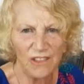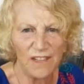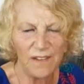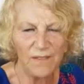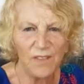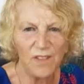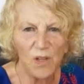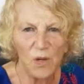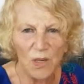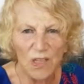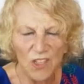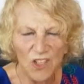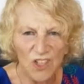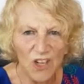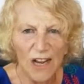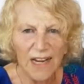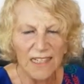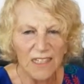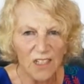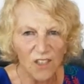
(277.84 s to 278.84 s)
even though it's
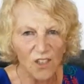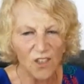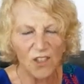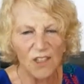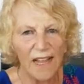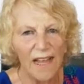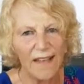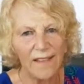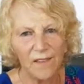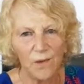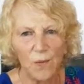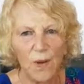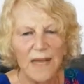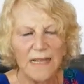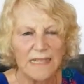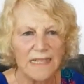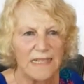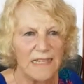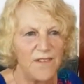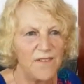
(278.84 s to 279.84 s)
trying to look like the
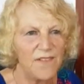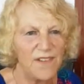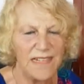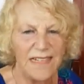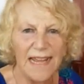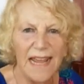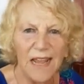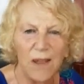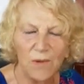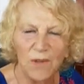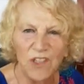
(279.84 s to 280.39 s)
West every day,